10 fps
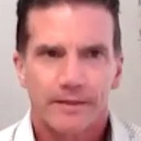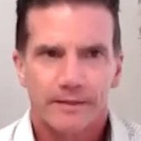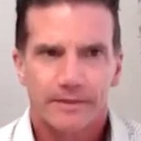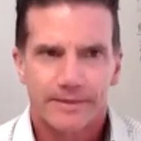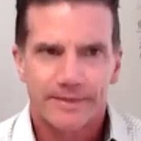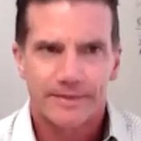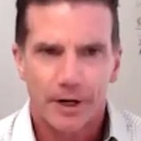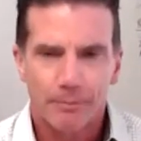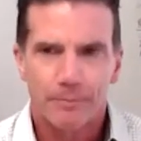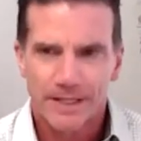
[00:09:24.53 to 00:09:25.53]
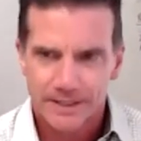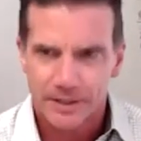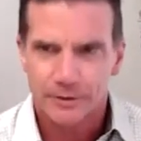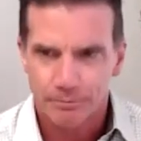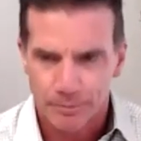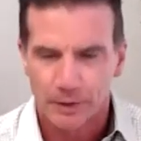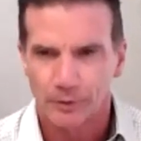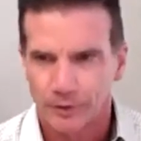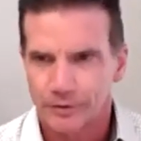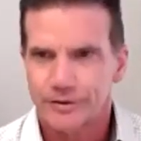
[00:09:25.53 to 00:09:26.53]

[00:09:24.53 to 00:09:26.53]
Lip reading: they're business builders.